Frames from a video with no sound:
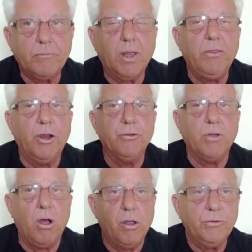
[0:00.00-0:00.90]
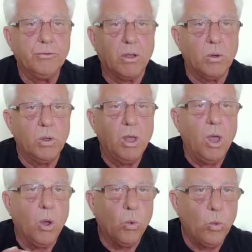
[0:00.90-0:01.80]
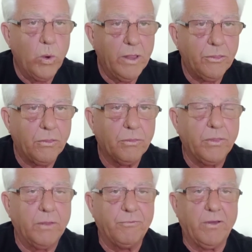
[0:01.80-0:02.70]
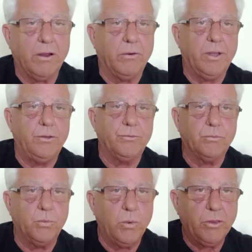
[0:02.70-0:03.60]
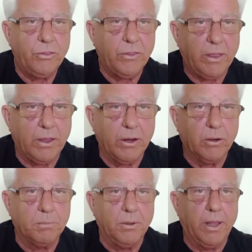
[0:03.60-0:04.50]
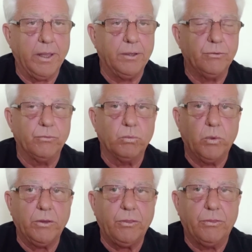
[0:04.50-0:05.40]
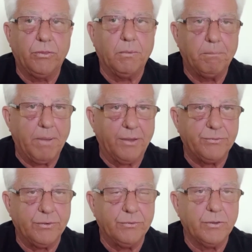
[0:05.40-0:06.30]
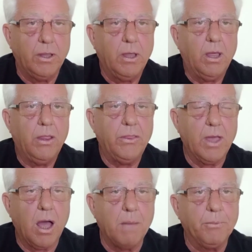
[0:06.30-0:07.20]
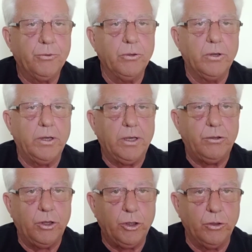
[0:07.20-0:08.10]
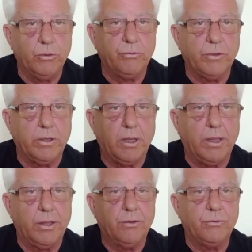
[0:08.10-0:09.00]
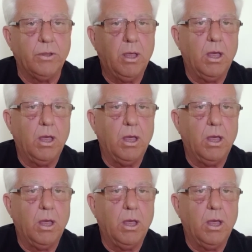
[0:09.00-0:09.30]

There's also, with the ferries, with the airplanes, with the buses, the opportunity to use it as